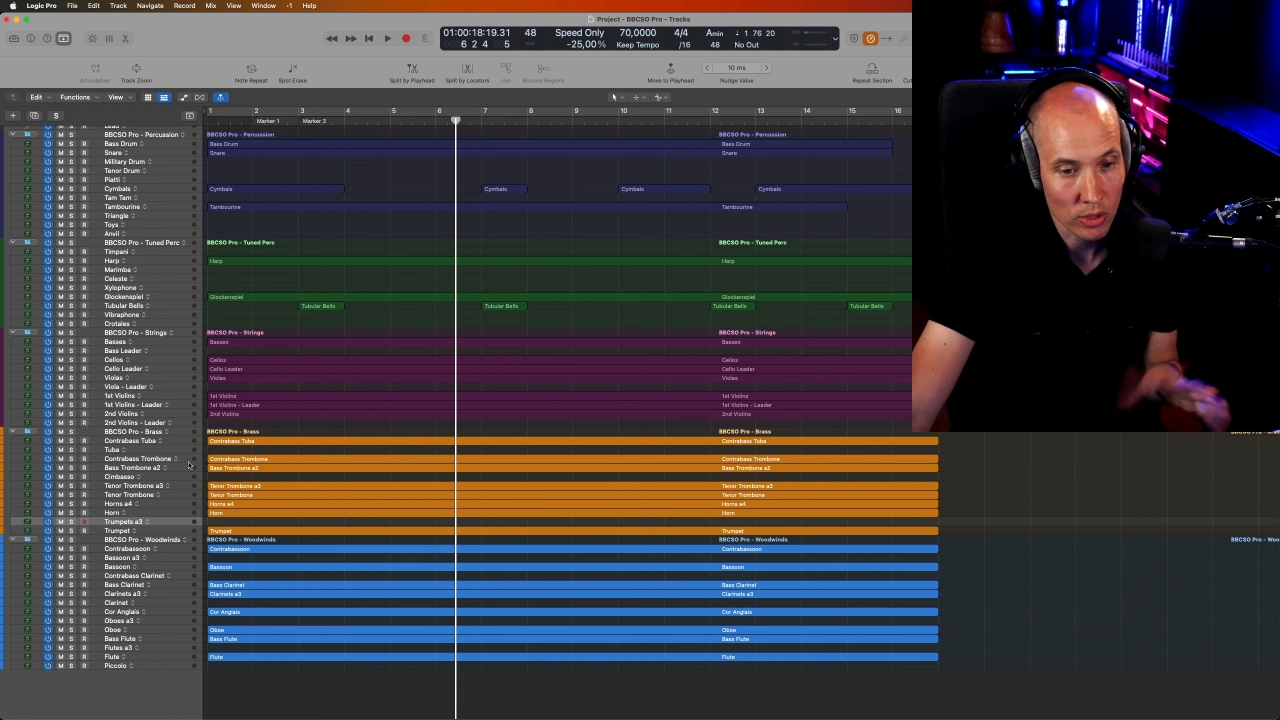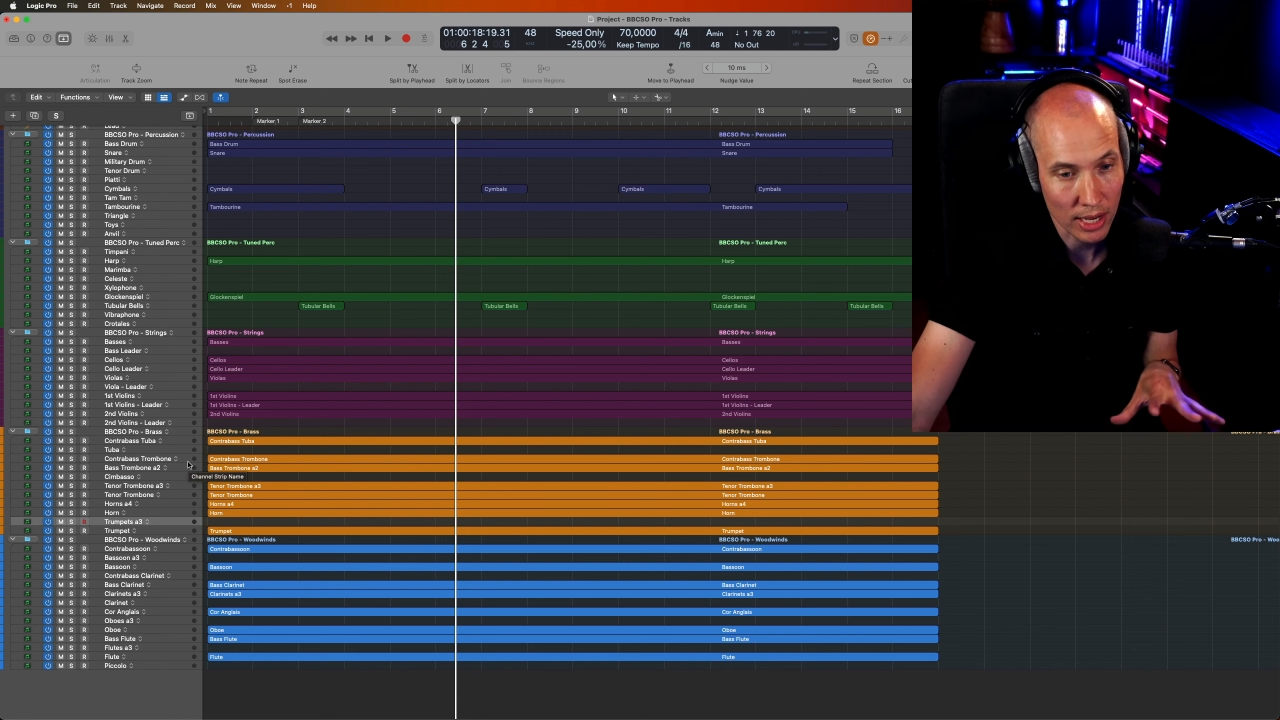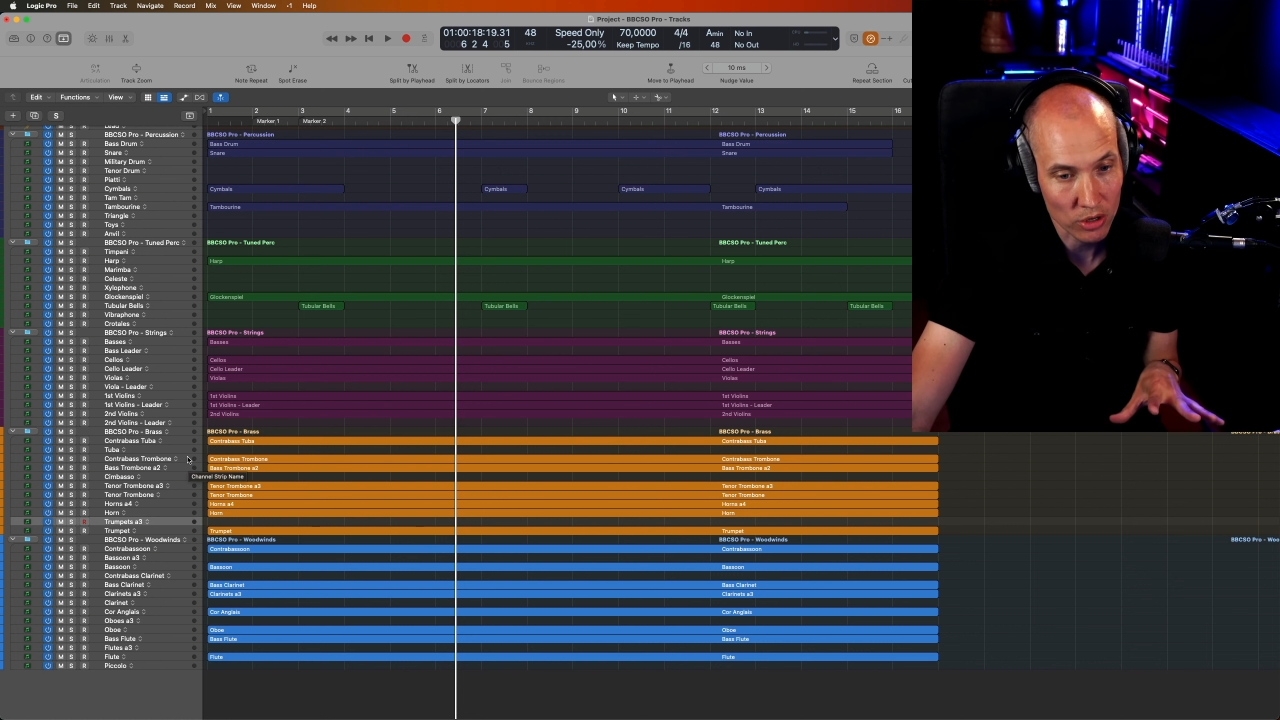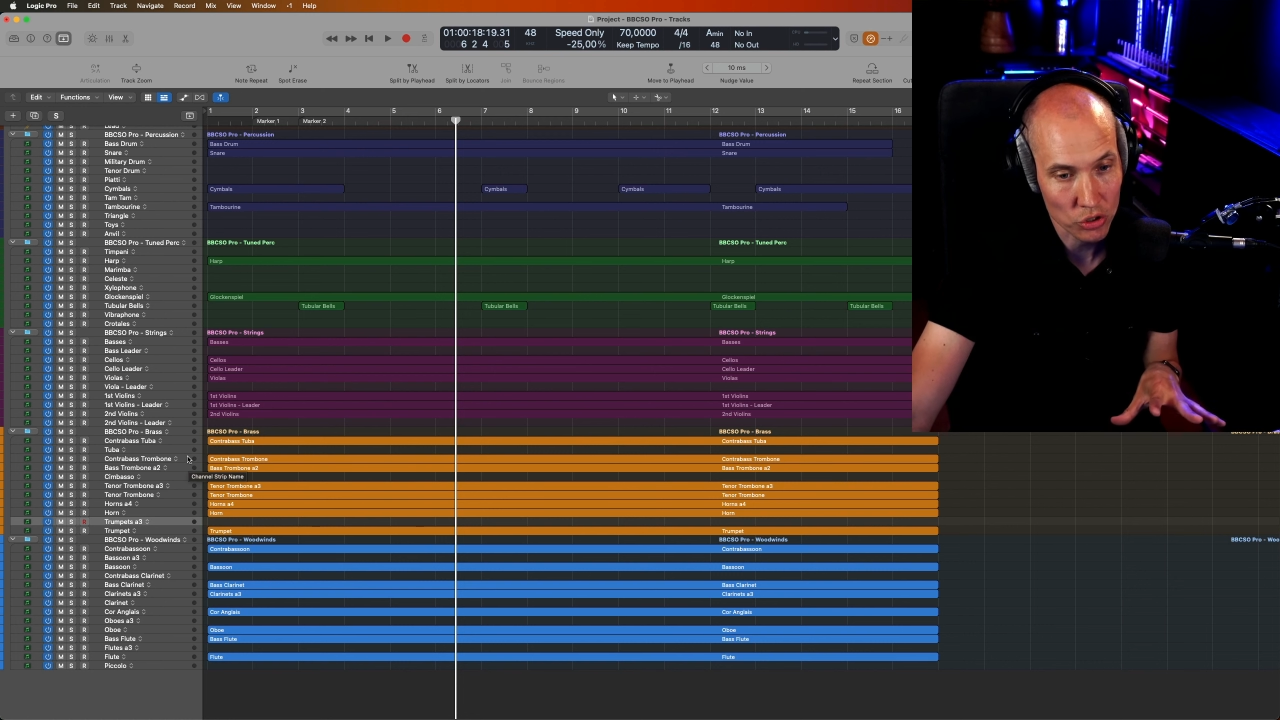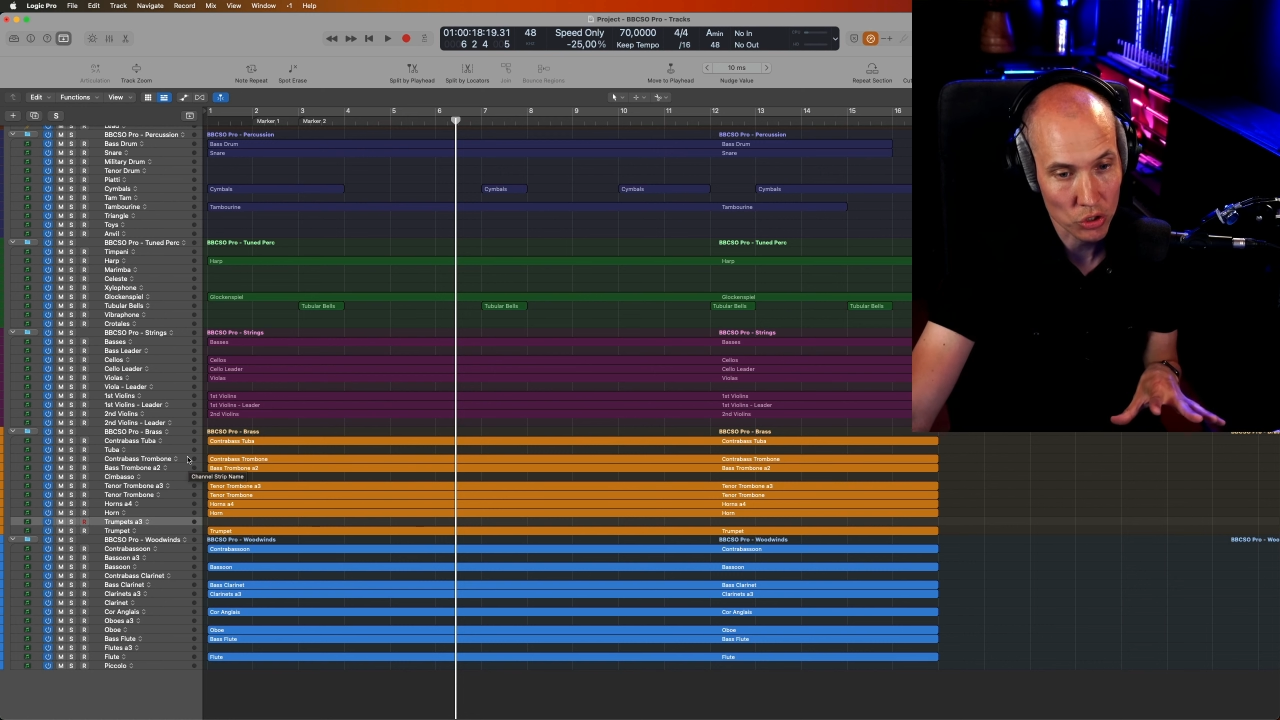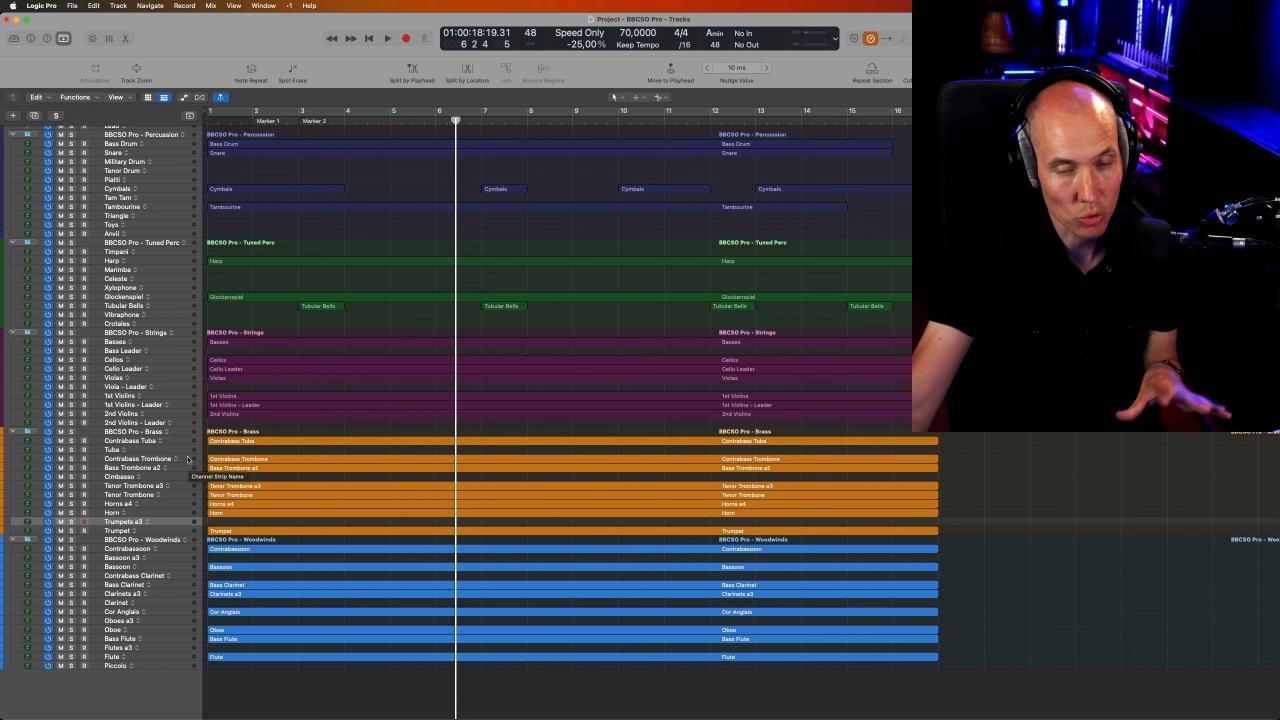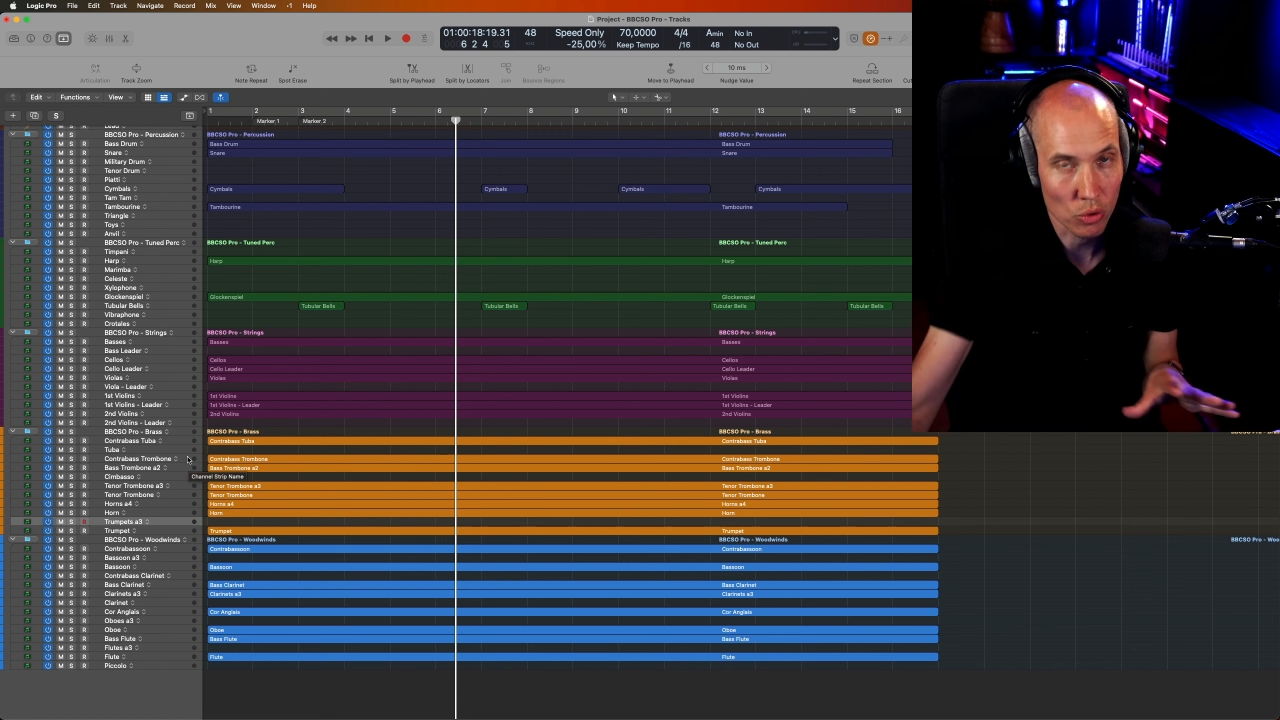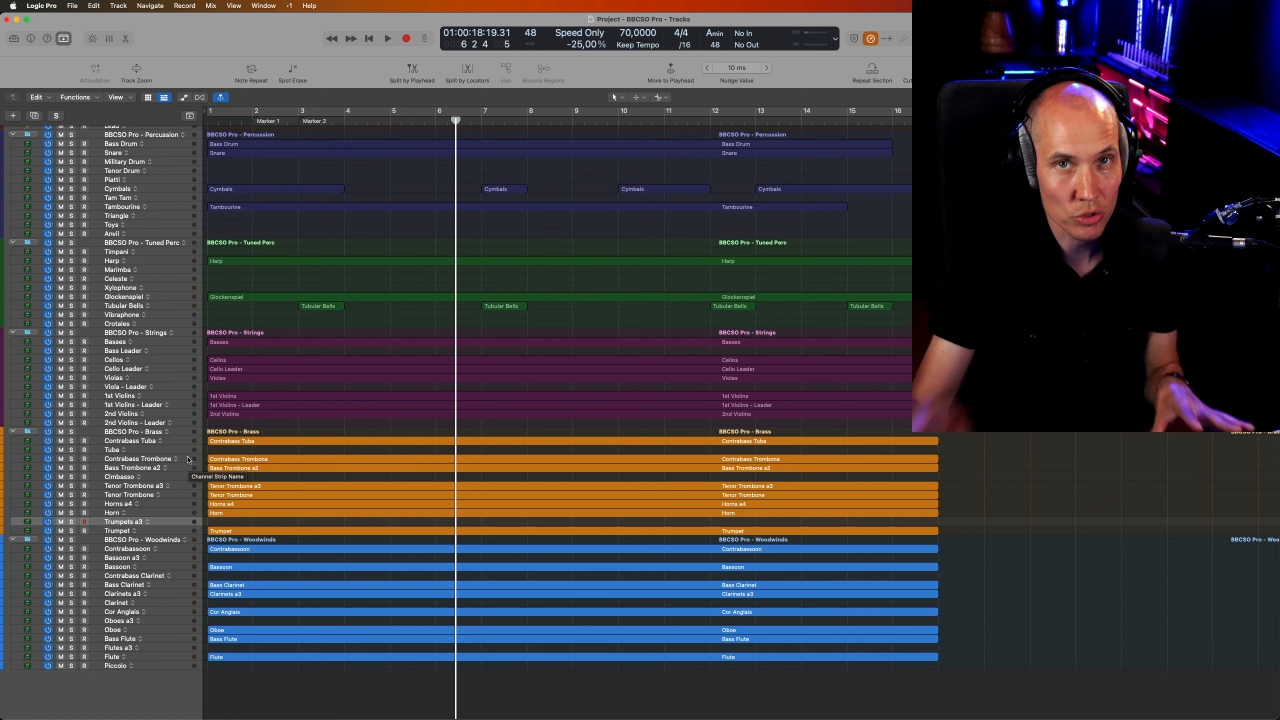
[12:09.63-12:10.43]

and a solo,